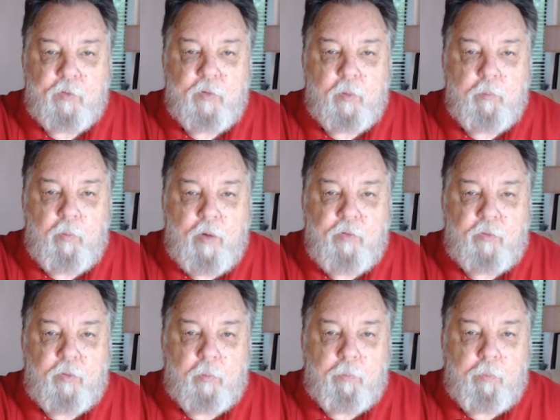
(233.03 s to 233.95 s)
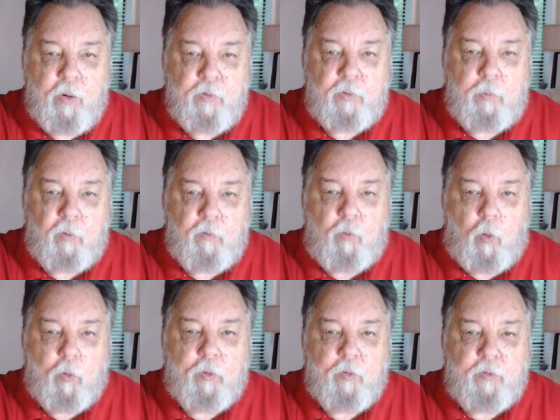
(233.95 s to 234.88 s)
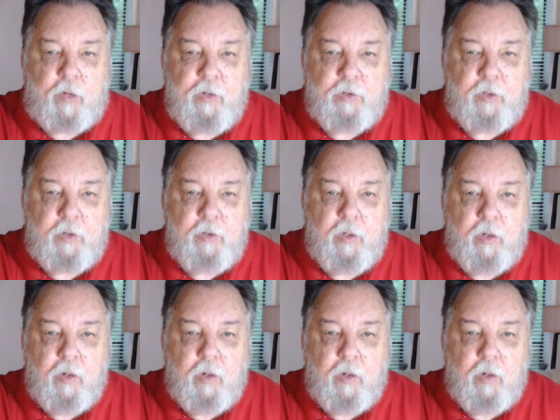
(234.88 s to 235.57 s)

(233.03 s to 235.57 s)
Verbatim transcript: embrace the principles of organization,